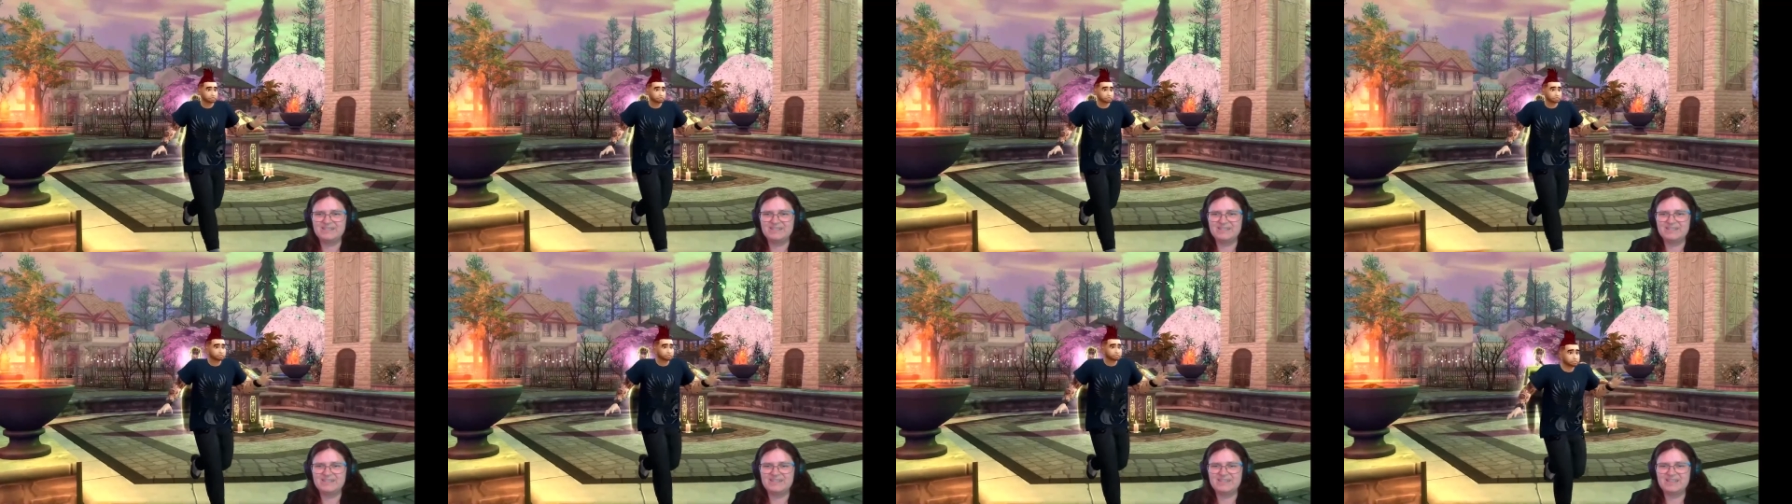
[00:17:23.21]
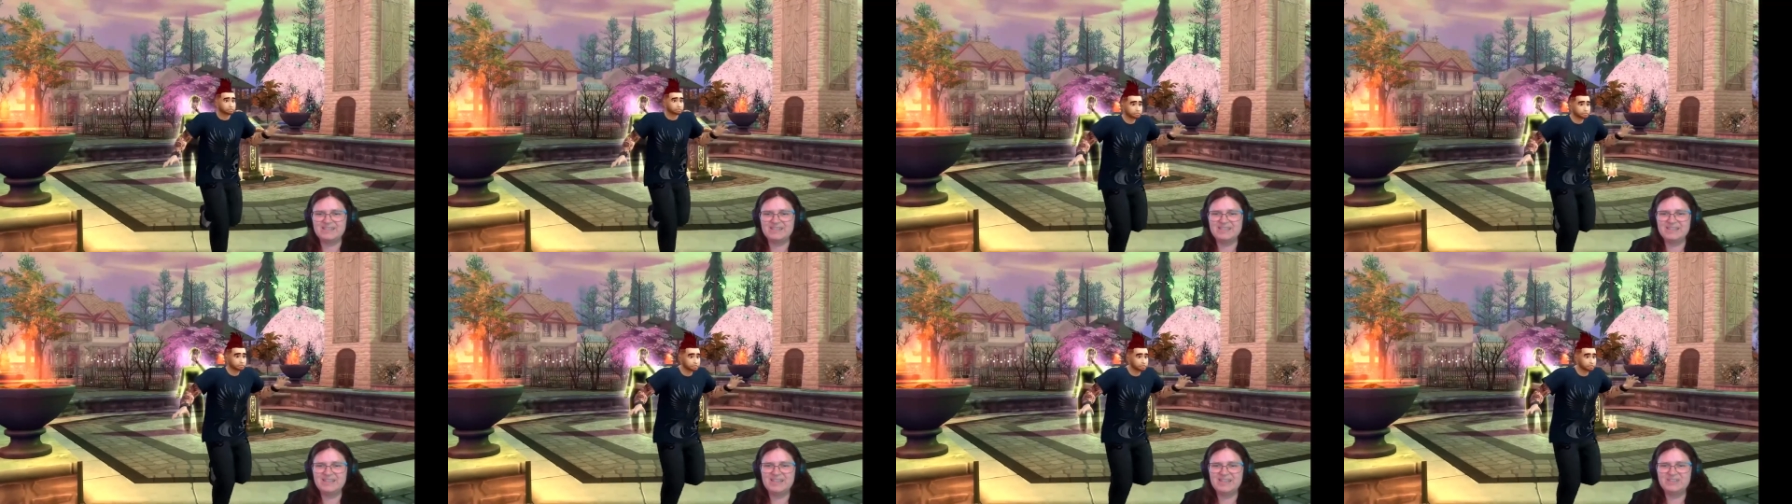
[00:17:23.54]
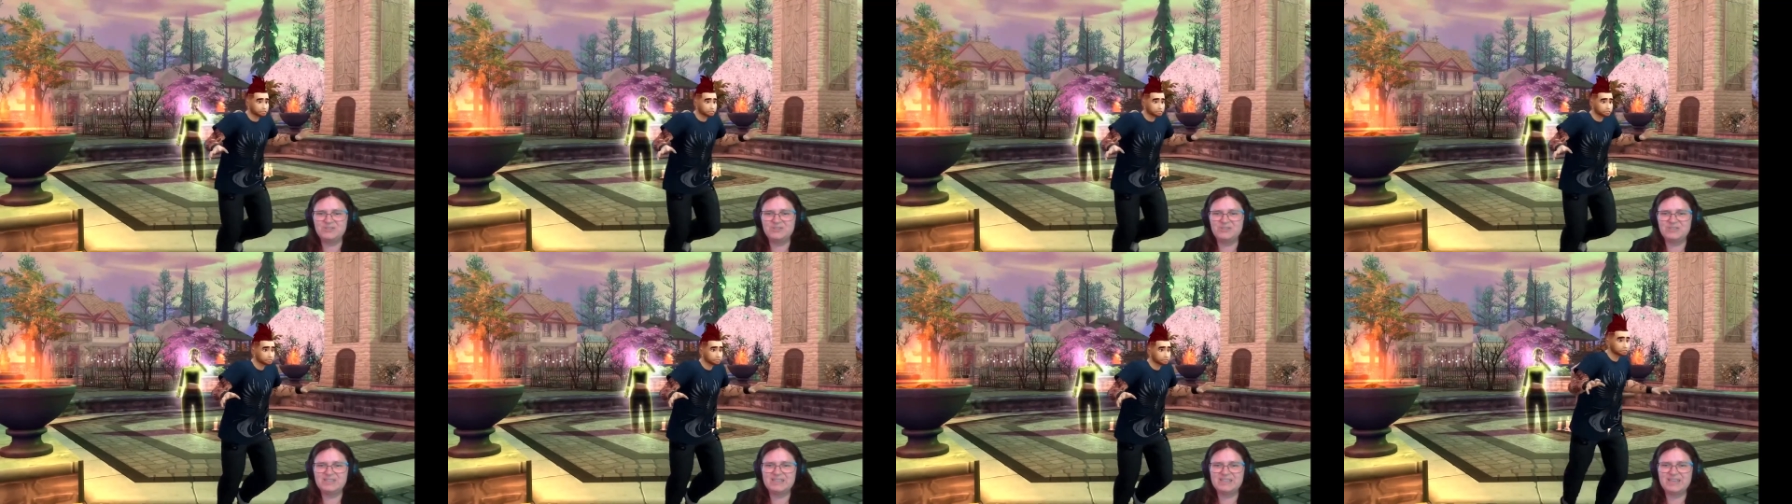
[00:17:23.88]
That's an
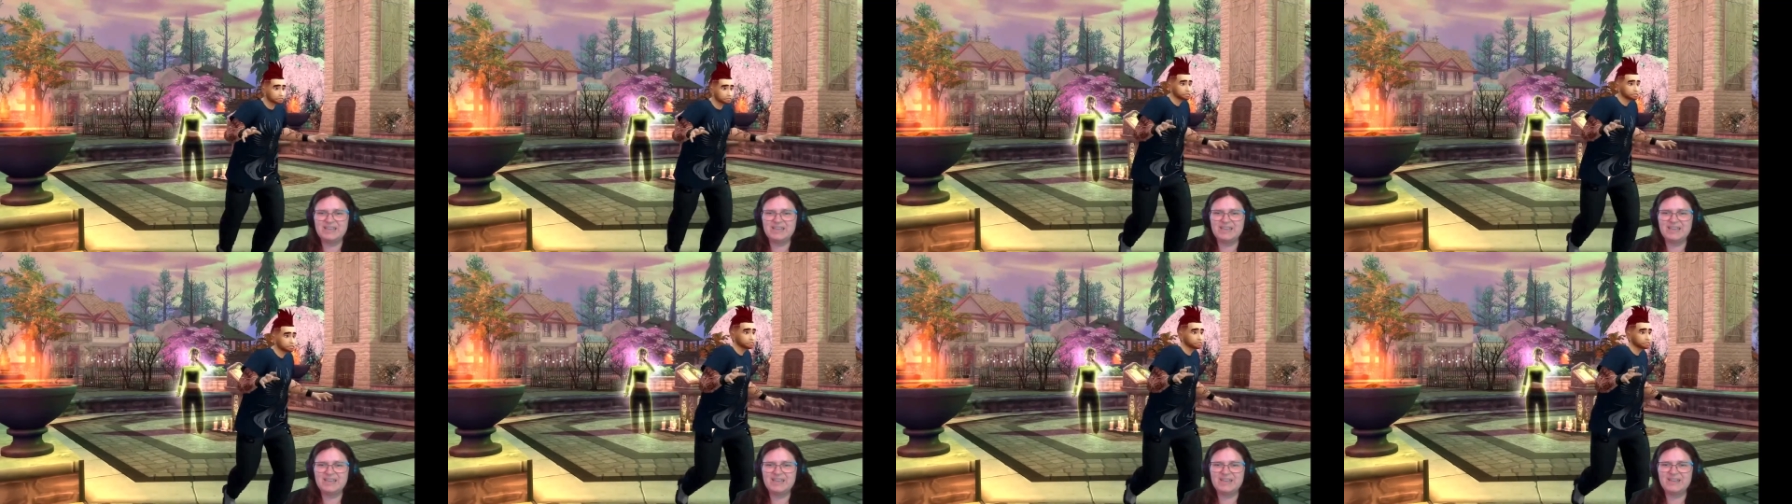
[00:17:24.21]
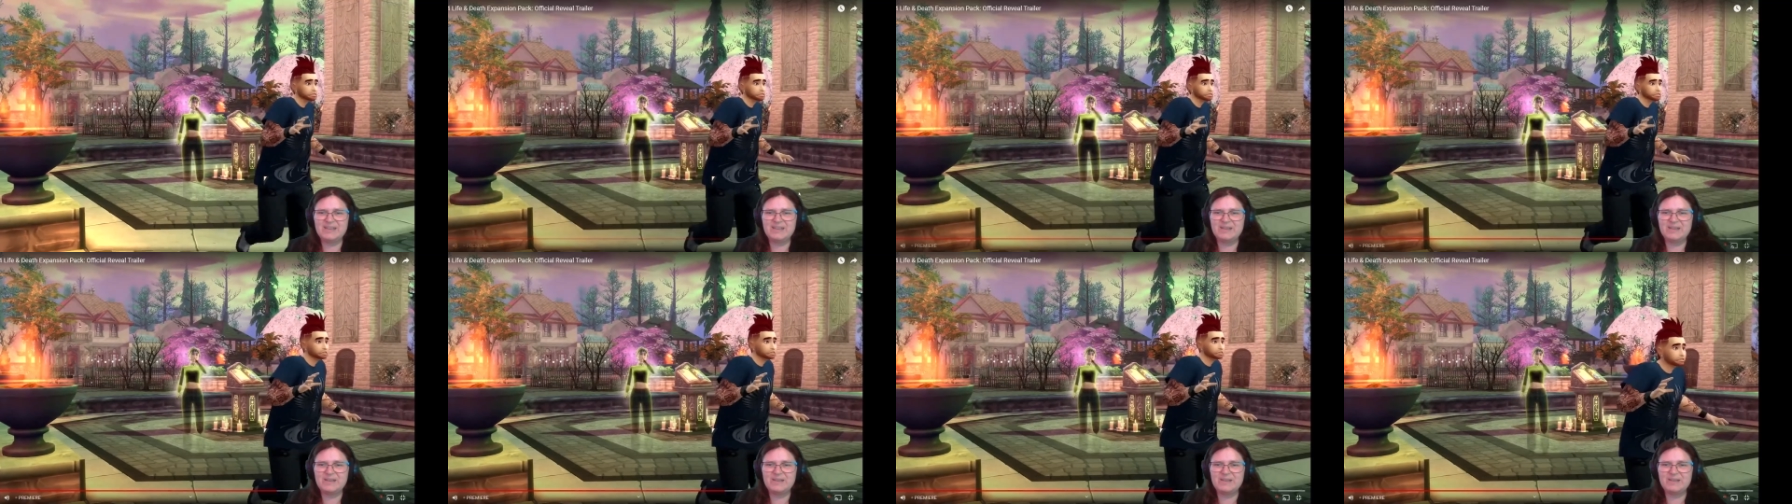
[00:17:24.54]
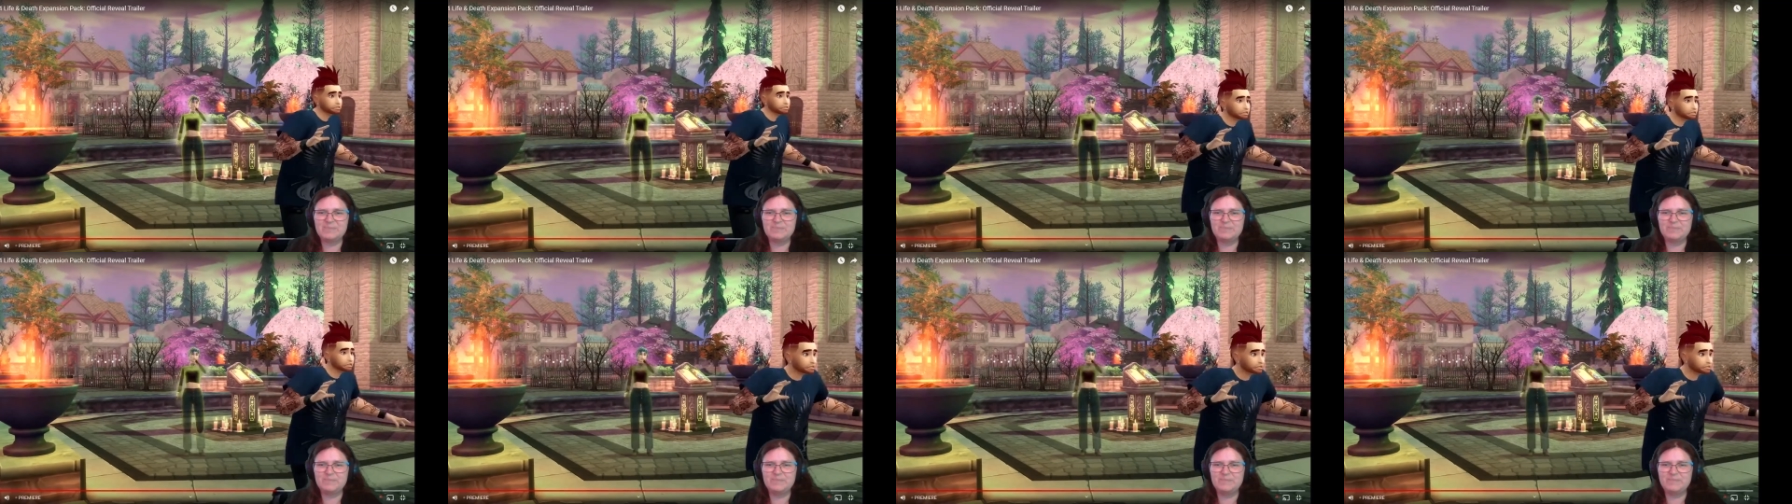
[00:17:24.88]
interesting.
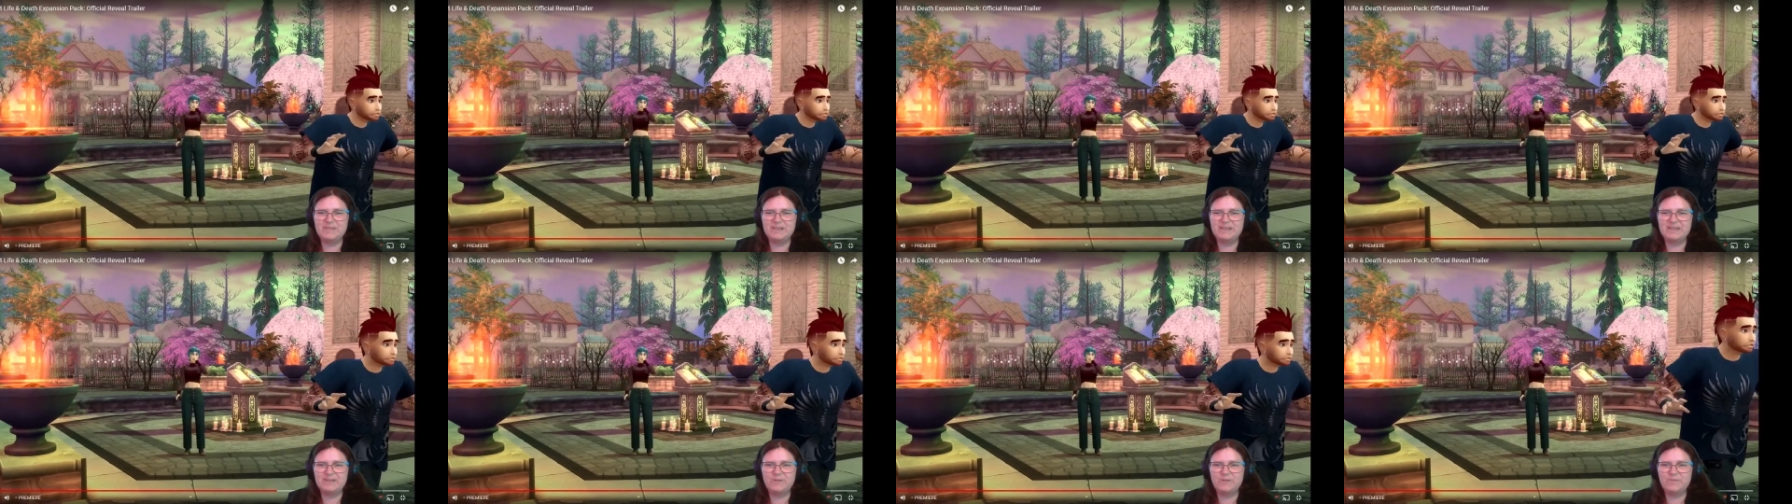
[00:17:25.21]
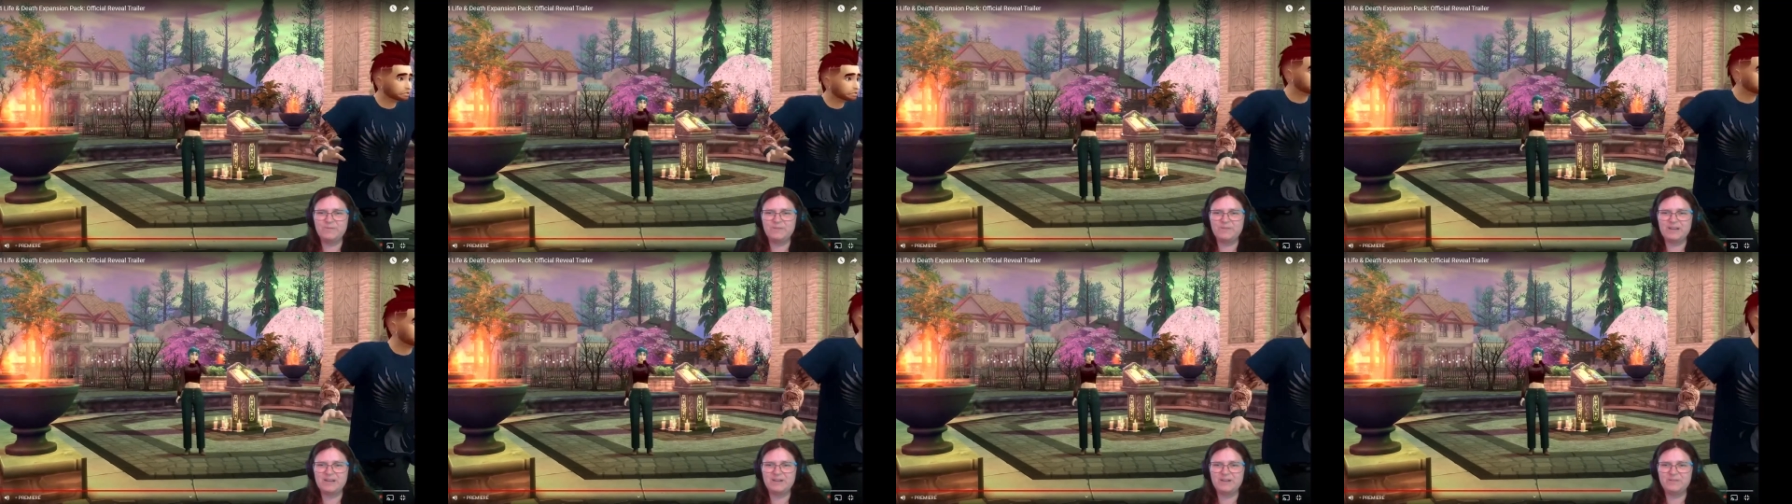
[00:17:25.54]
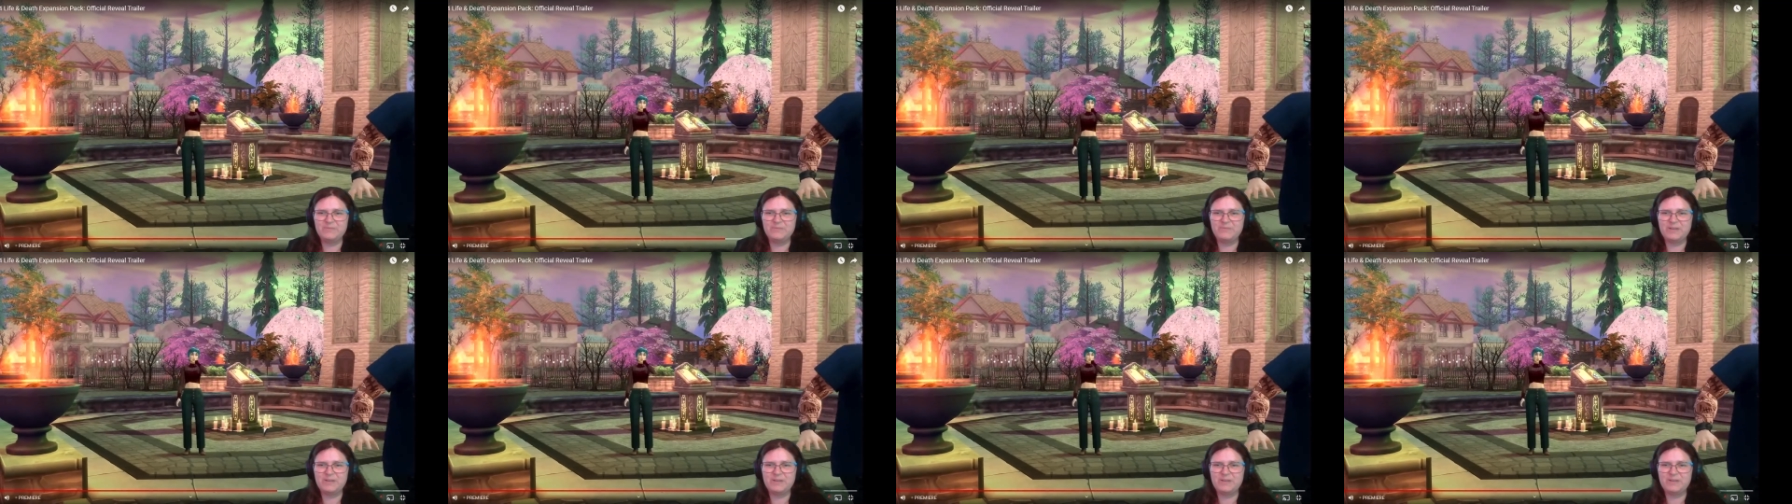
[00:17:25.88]
Over here,